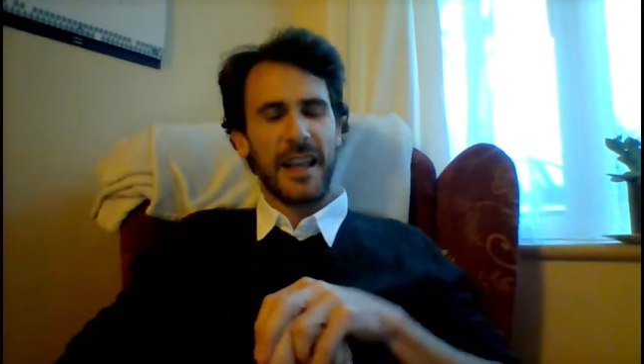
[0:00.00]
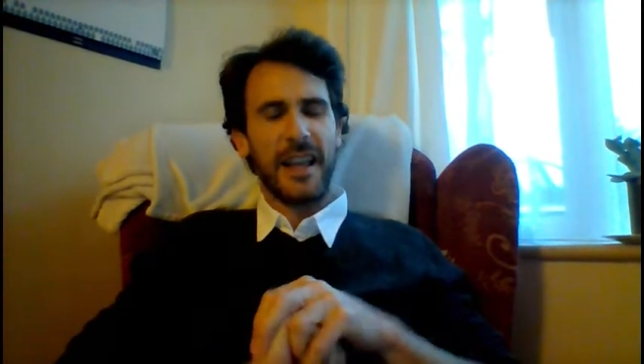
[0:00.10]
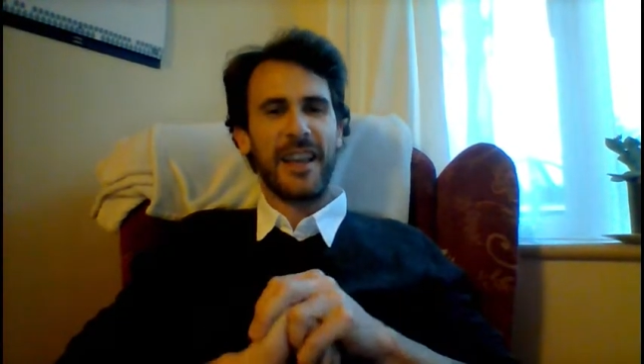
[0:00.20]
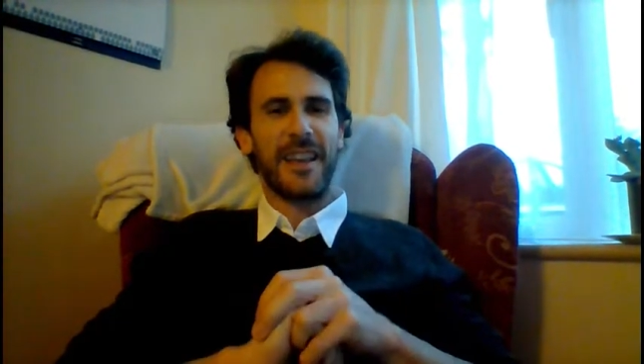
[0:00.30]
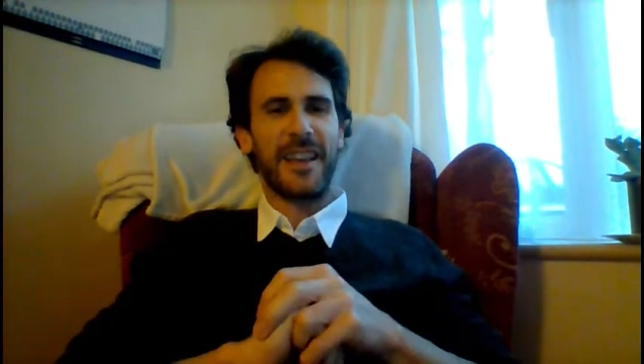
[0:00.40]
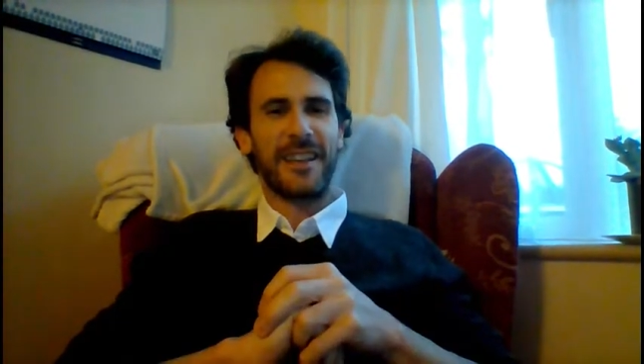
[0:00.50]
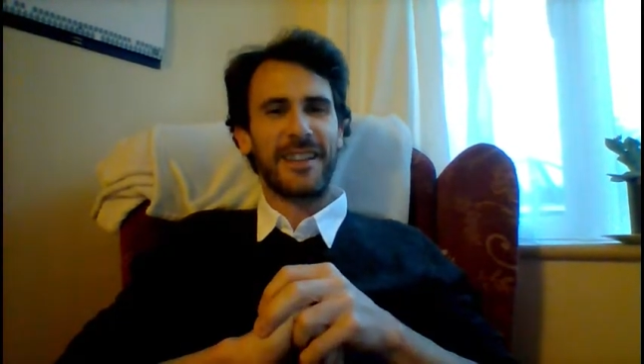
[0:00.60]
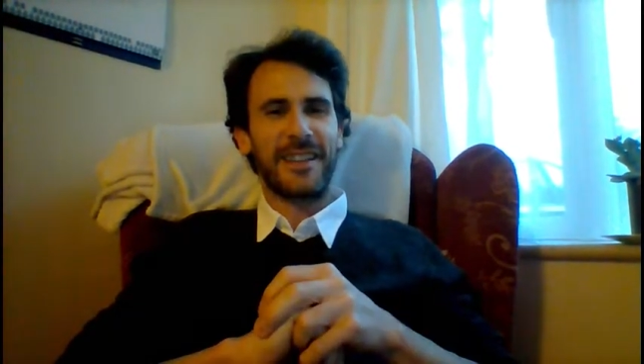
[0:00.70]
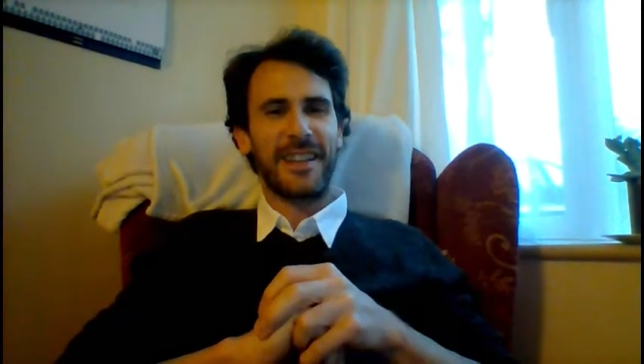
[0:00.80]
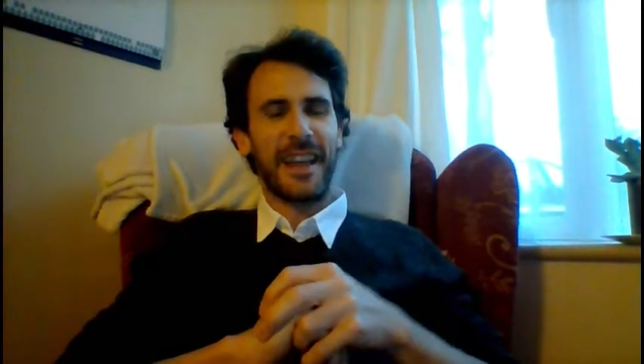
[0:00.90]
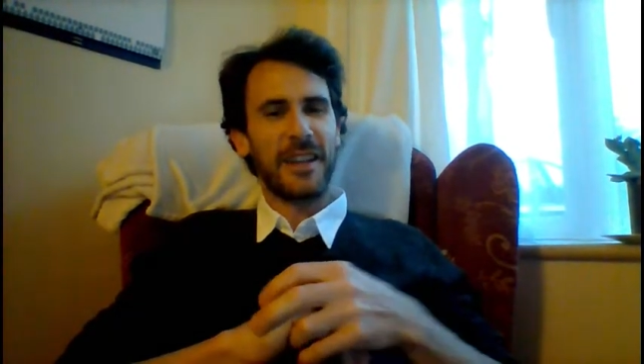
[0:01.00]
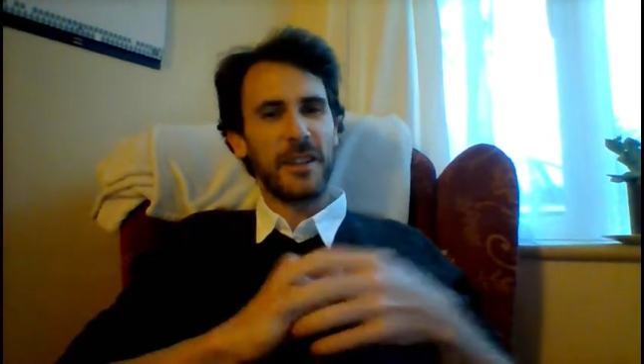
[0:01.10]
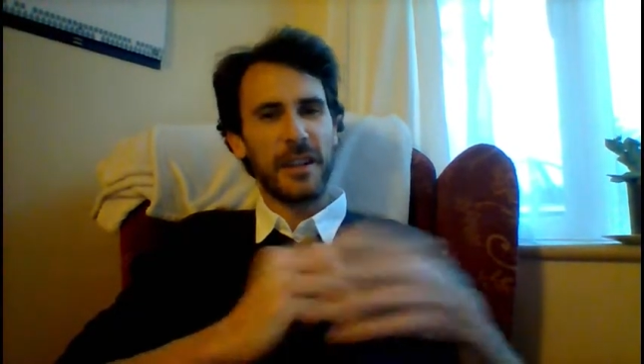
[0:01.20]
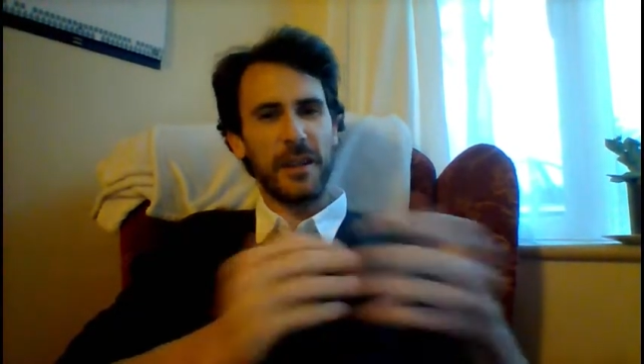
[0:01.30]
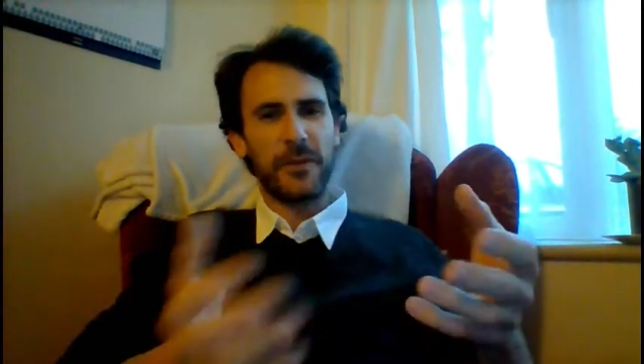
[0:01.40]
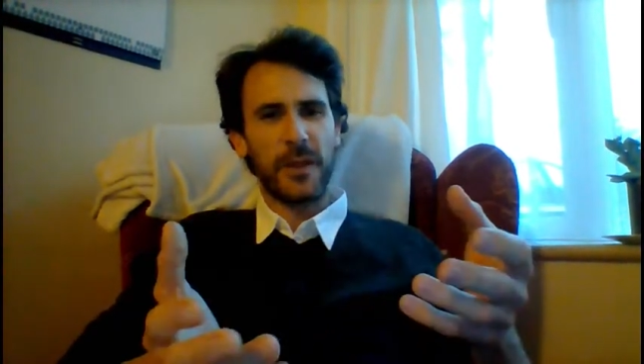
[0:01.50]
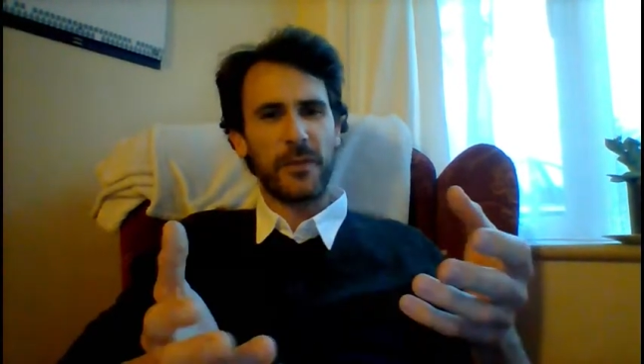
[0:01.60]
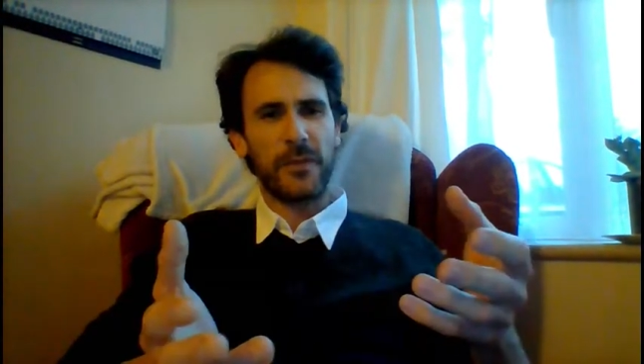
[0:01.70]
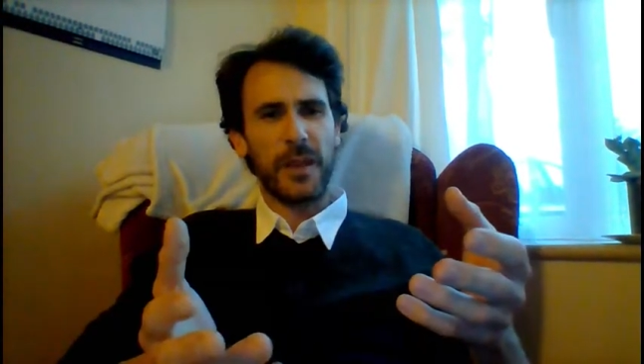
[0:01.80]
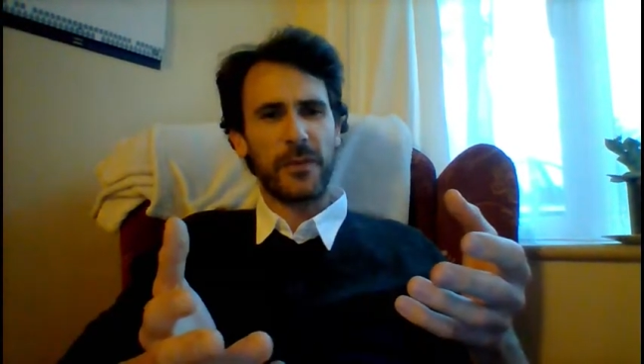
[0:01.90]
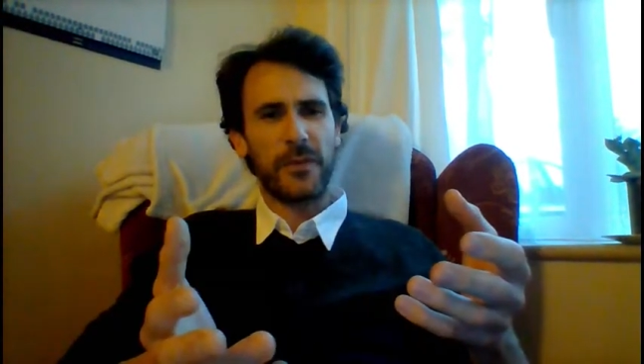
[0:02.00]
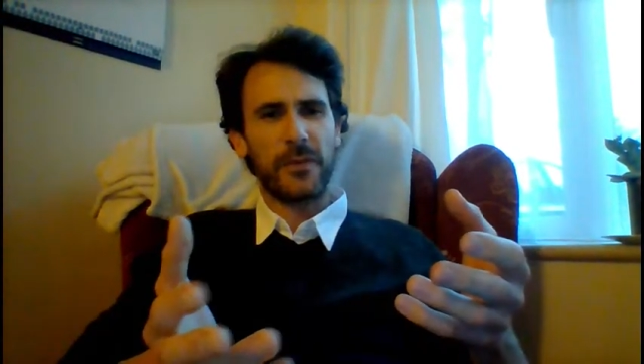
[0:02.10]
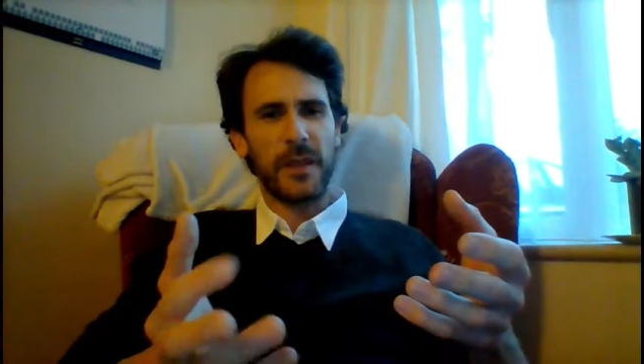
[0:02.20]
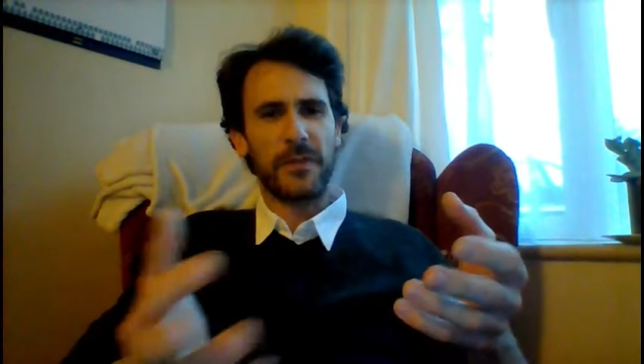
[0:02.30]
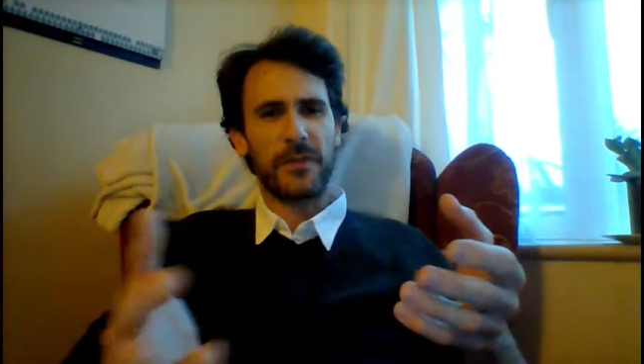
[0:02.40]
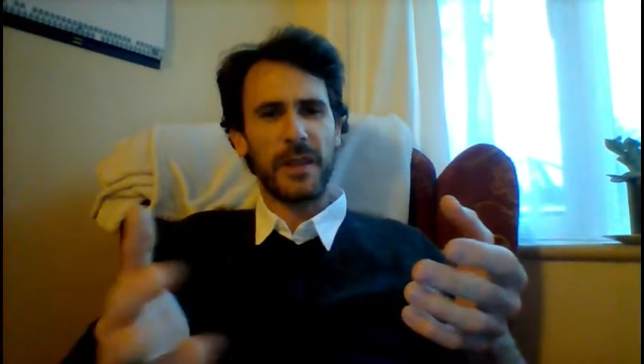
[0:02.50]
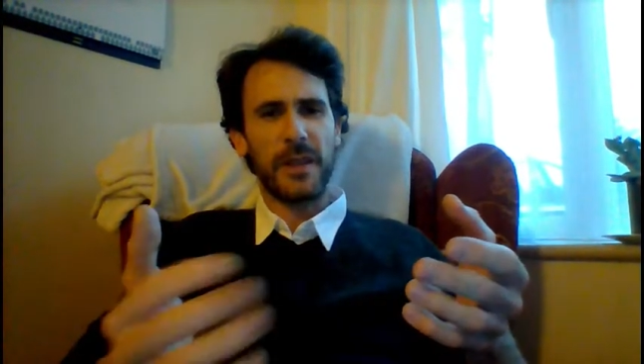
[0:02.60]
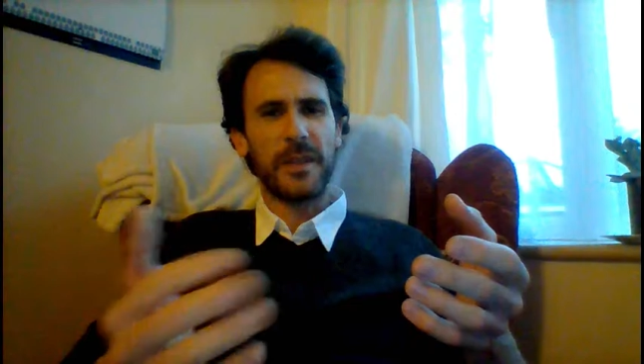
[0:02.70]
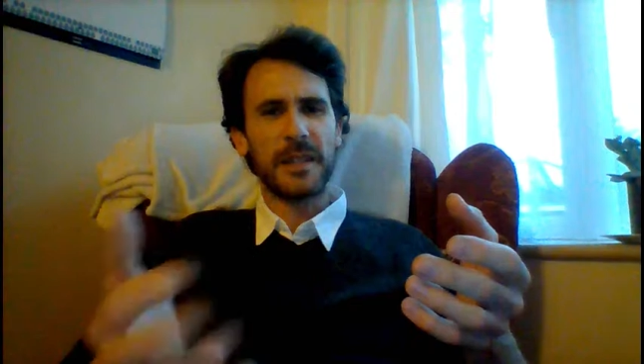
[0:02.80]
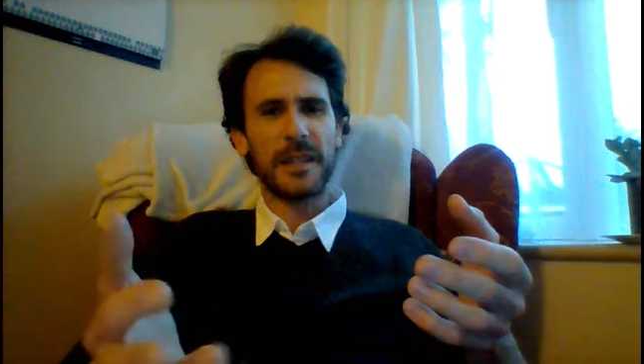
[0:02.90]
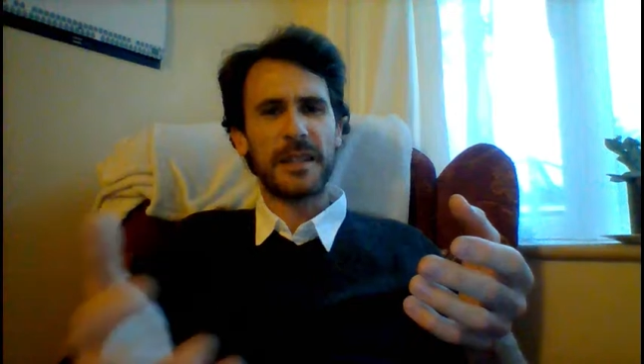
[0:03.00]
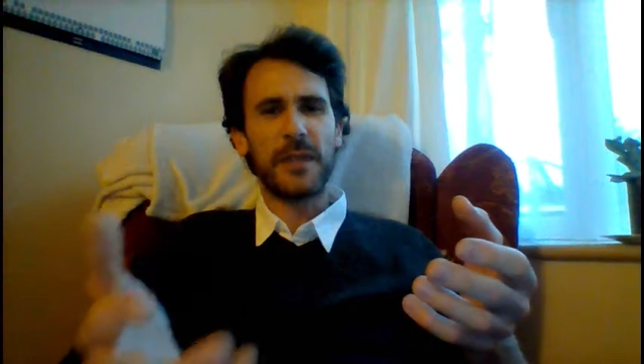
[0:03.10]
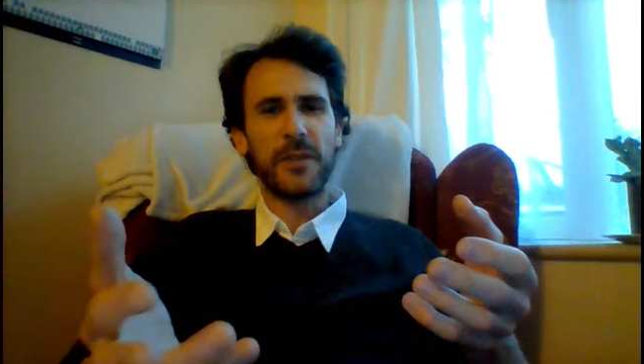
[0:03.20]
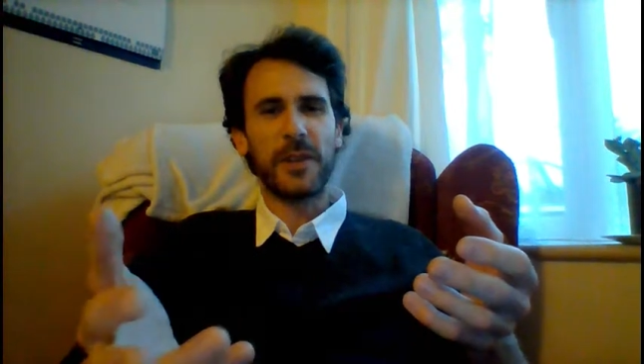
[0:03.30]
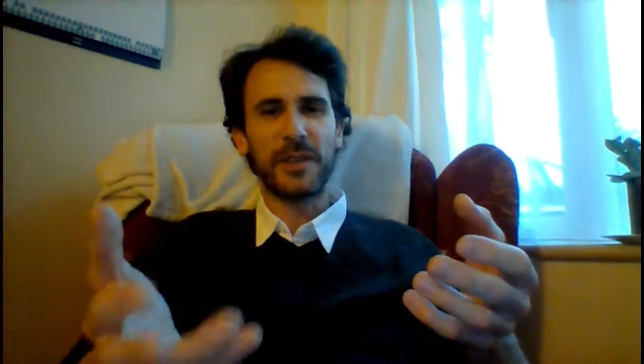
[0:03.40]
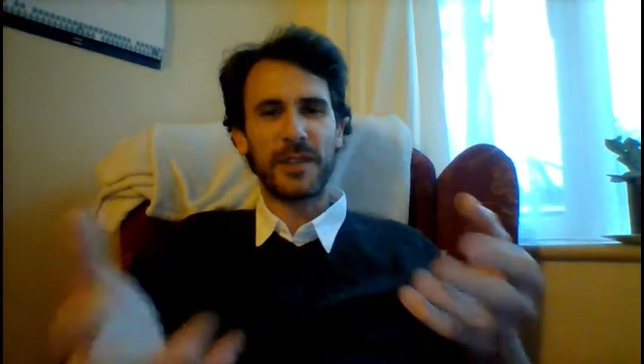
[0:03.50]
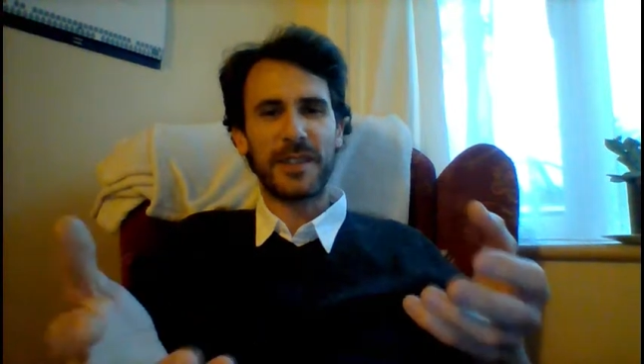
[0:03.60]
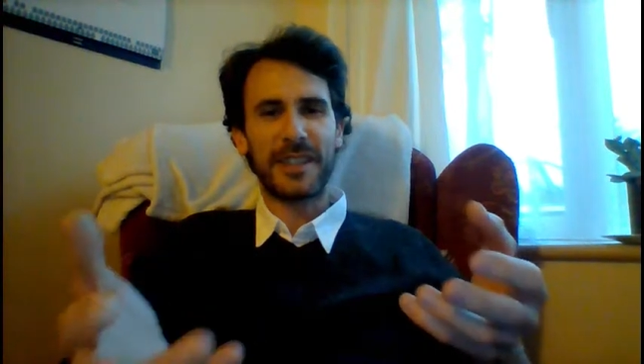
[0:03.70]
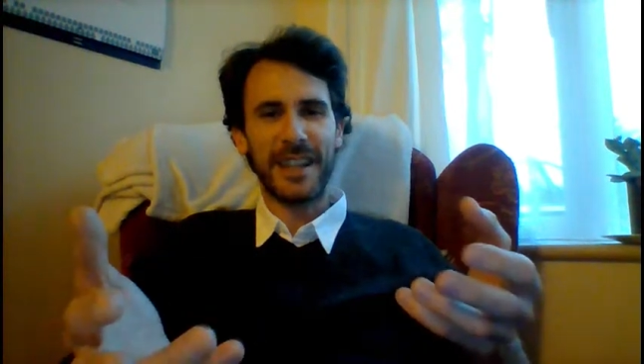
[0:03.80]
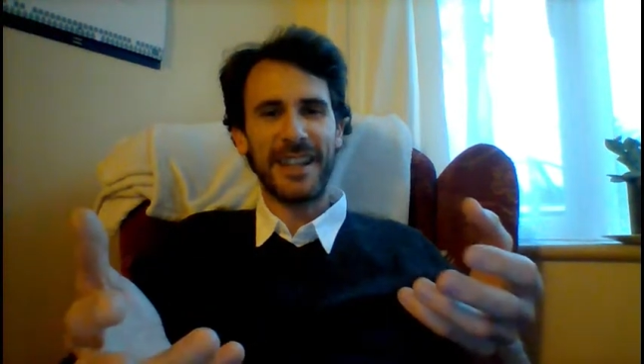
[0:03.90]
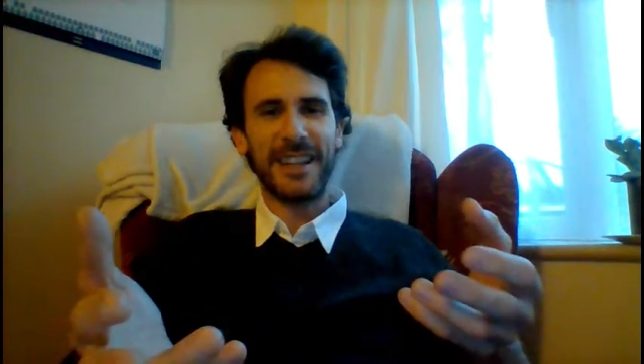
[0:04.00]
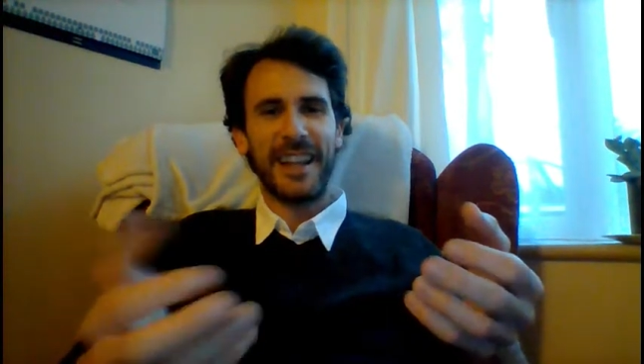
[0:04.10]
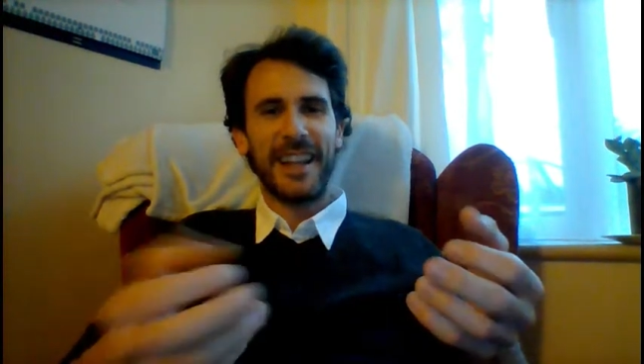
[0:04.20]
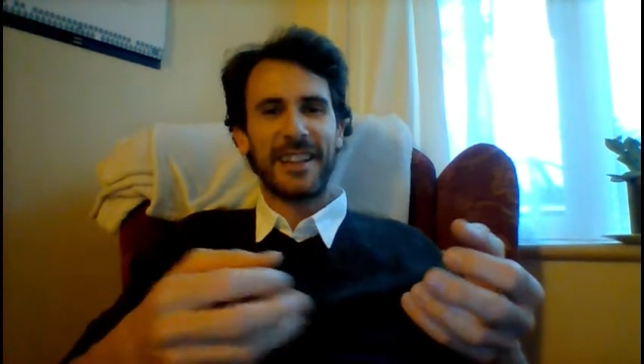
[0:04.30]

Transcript: And if this is difficult to see,